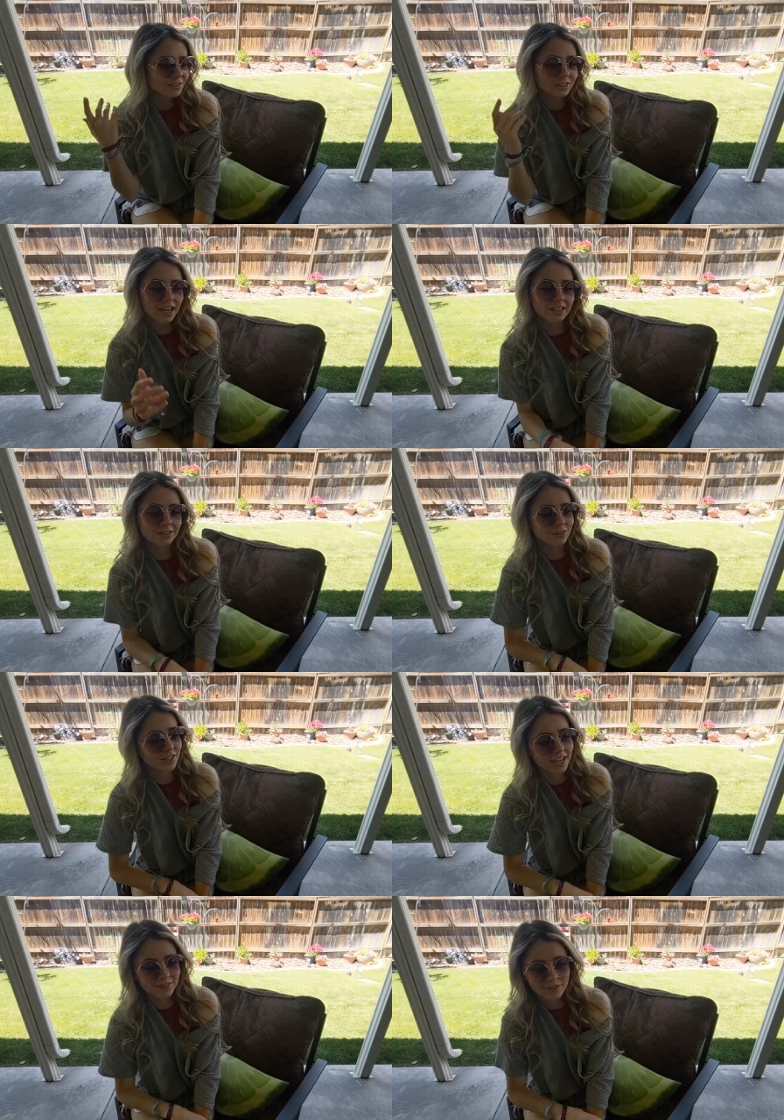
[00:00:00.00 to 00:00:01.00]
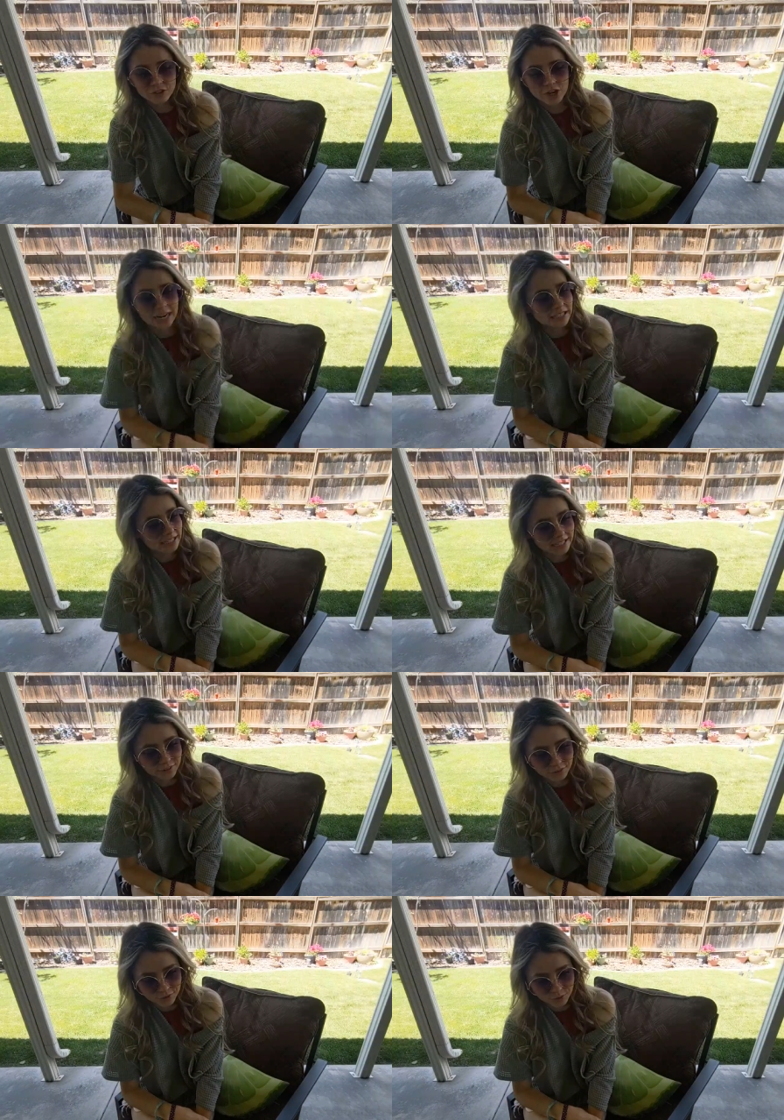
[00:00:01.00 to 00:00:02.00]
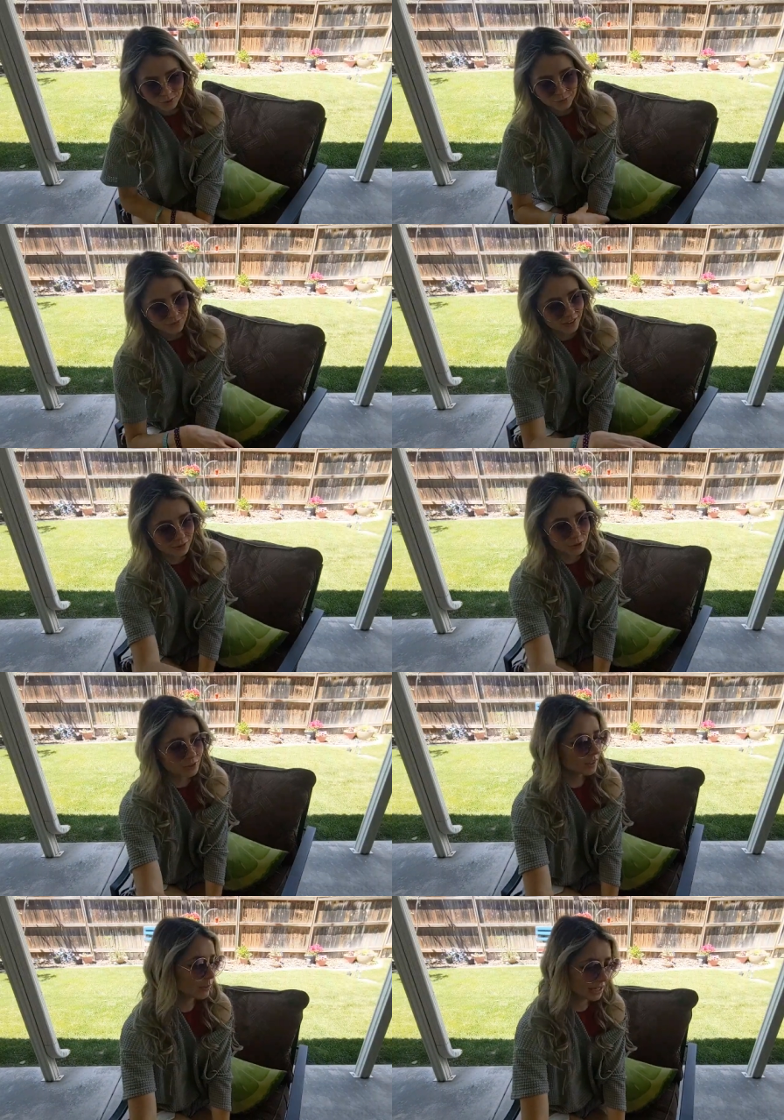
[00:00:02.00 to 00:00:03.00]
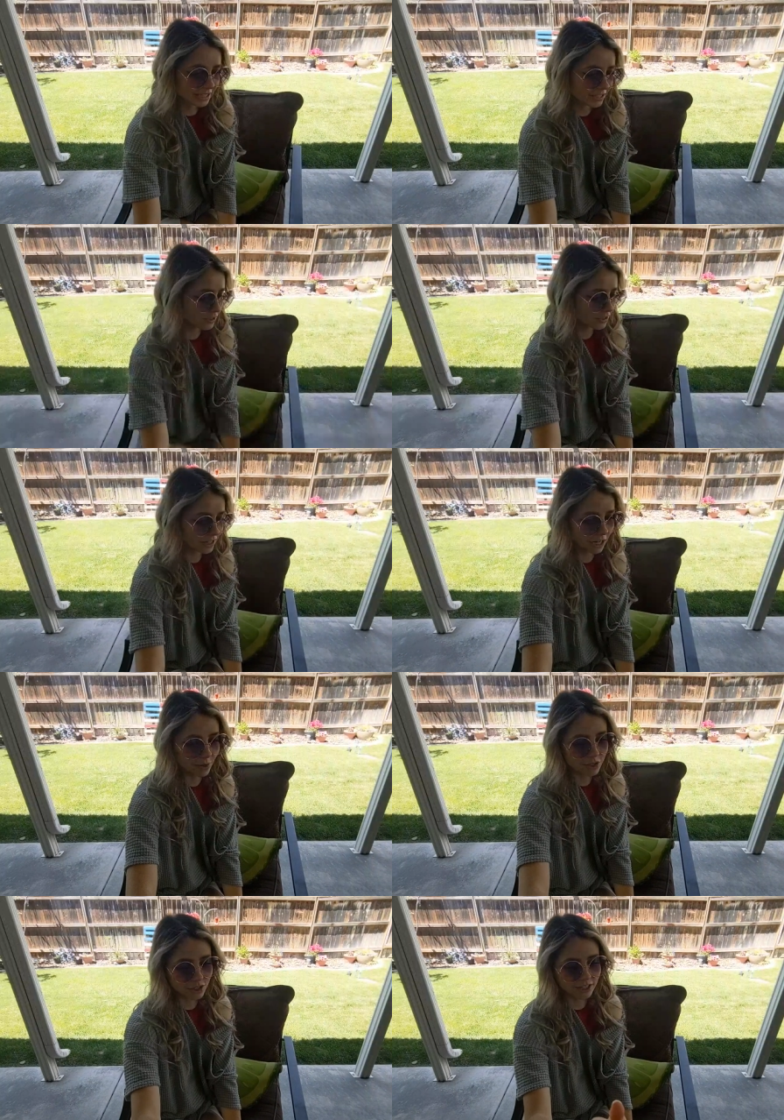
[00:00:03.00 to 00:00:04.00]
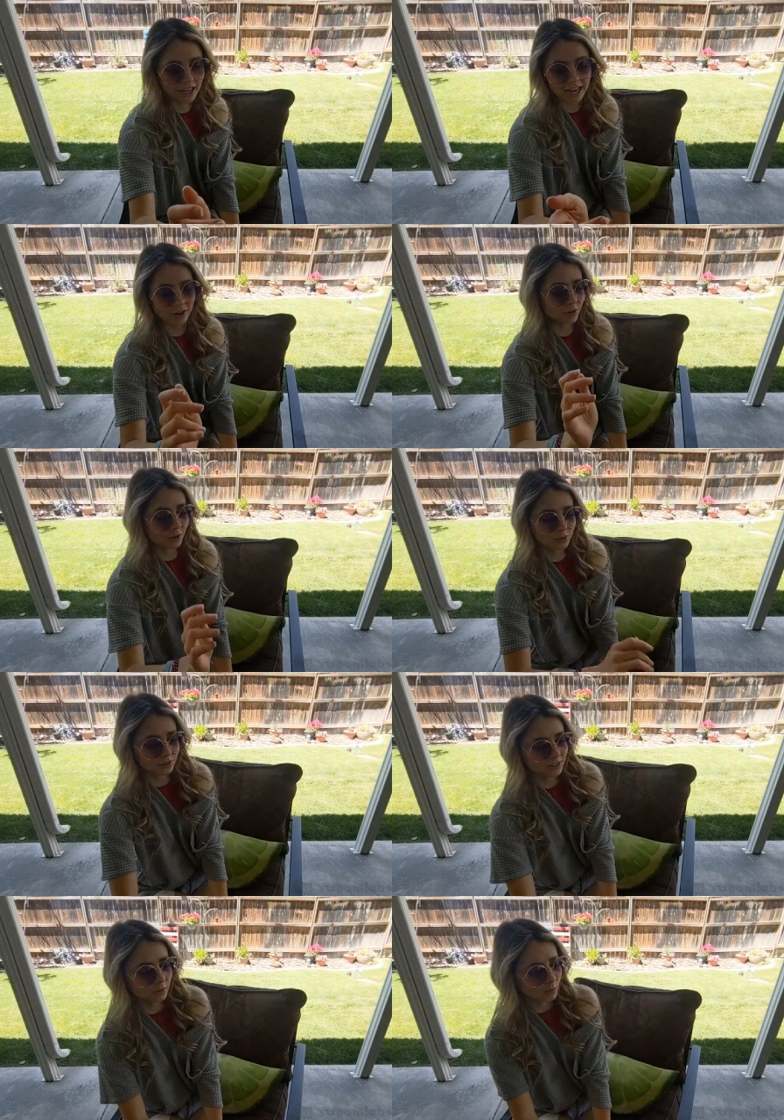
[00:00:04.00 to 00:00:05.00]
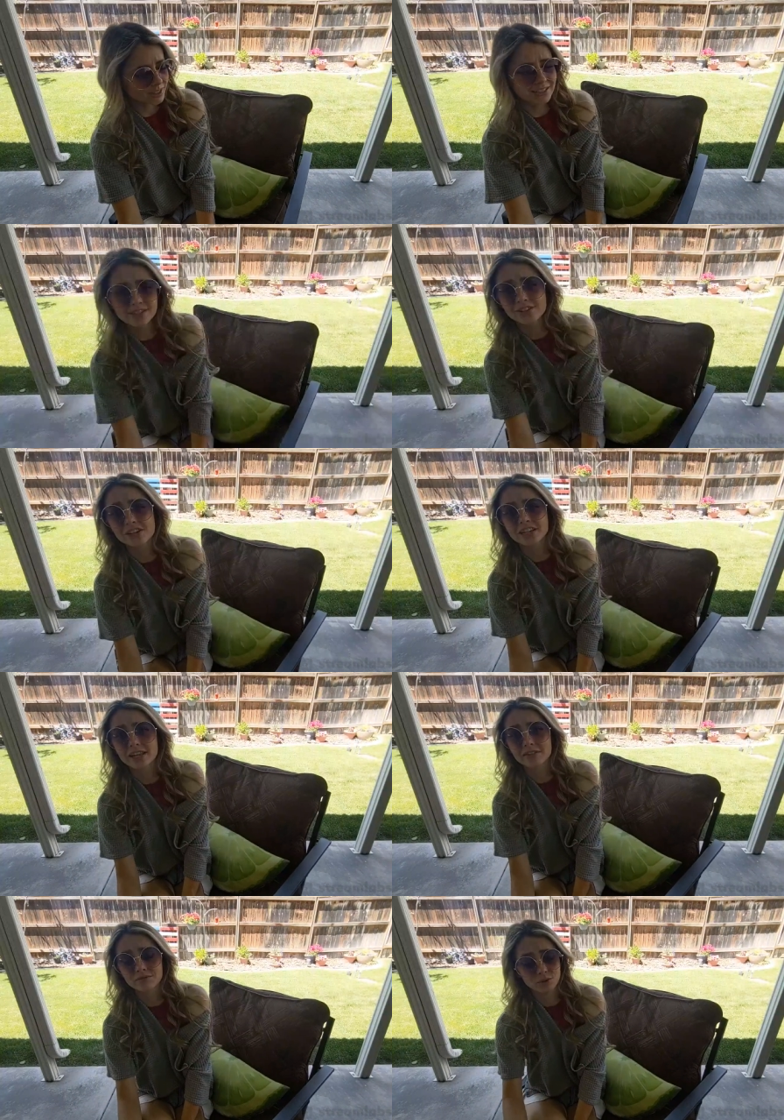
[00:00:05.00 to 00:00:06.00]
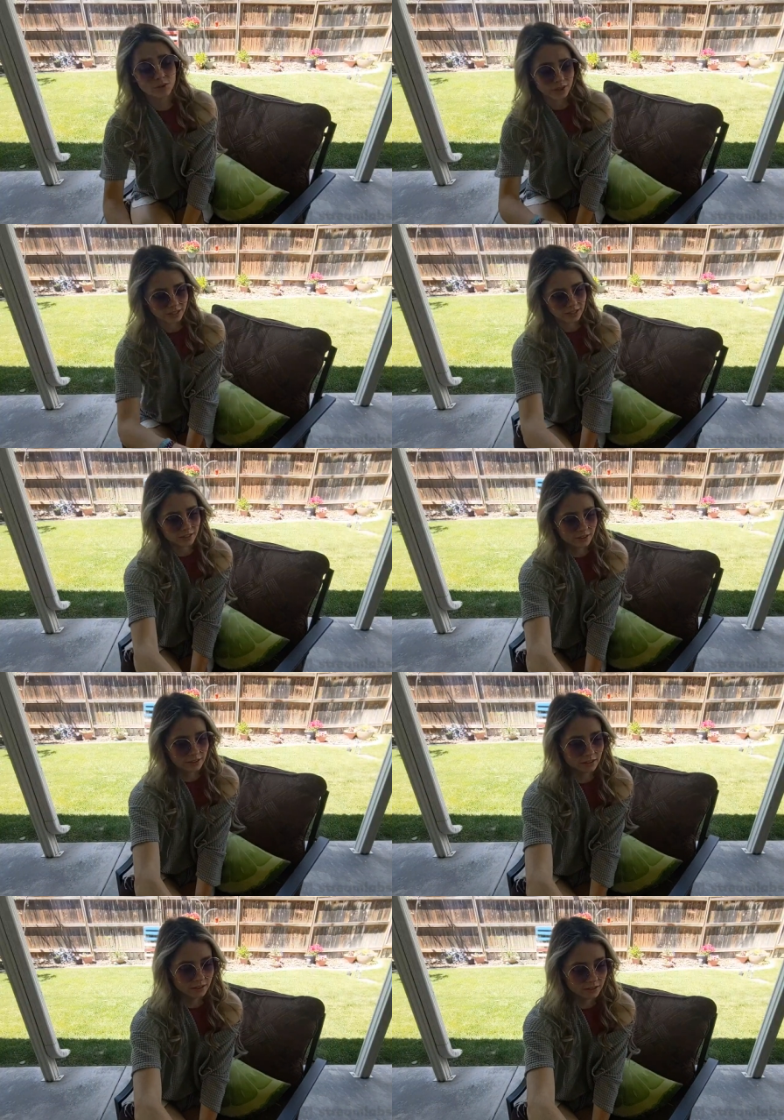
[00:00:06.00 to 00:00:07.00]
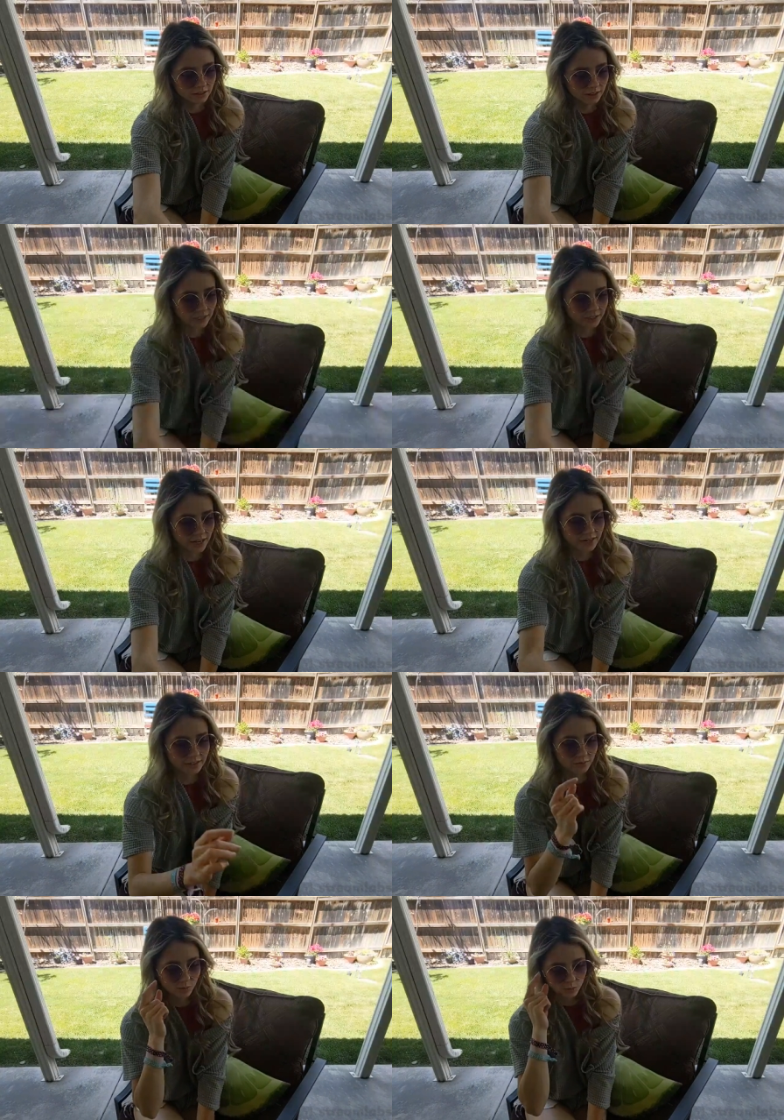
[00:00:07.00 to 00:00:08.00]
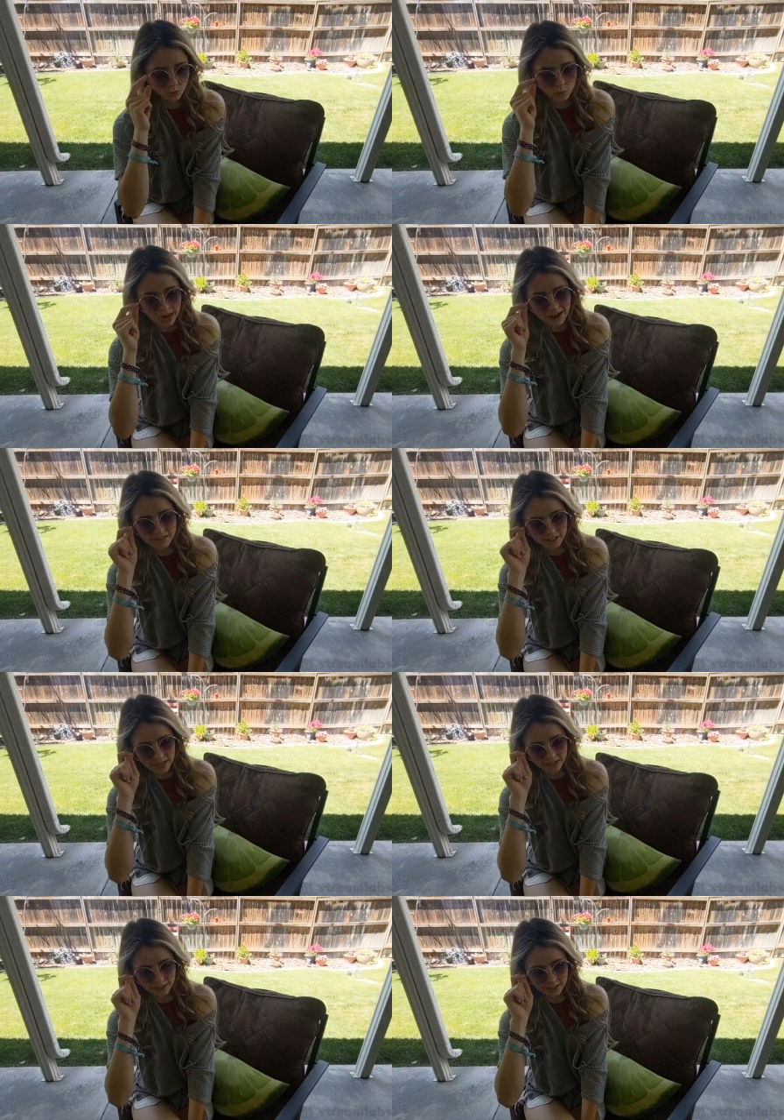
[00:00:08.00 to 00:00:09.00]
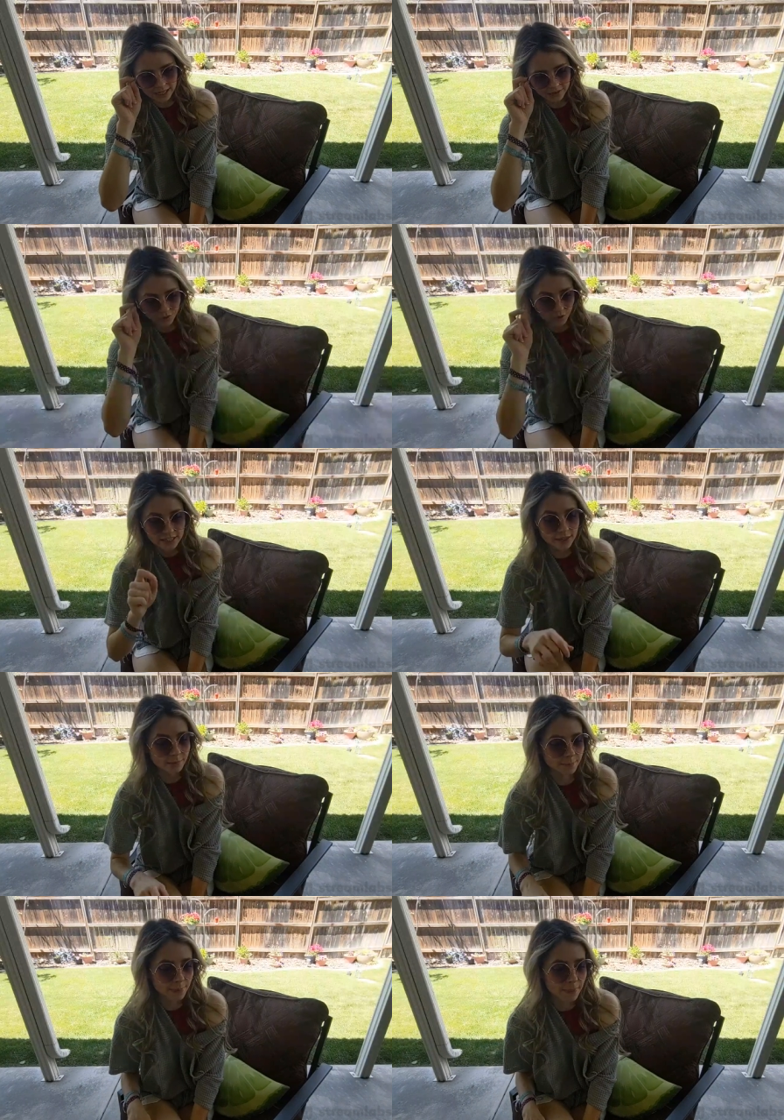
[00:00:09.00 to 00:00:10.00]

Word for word: I don't. I don't think I've ever tried Indian food. If you really want an answer to that question, I don't know. What's considered Indian food? I'm not sure. And and have I had it? I have no idea.